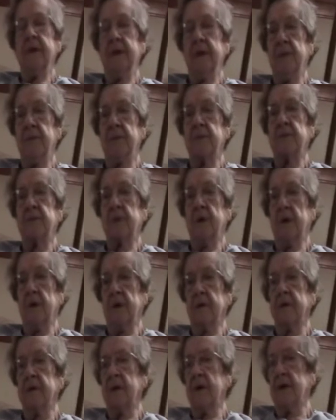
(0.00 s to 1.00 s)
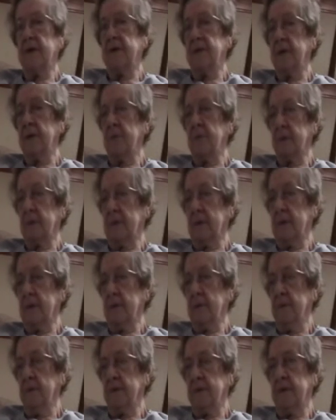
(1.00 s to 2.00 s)
He was caught, yeah,
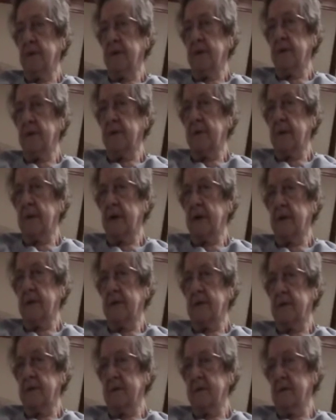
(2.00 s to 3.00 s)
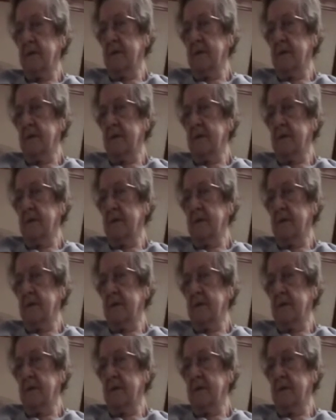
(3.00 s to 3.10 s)
with the other guys.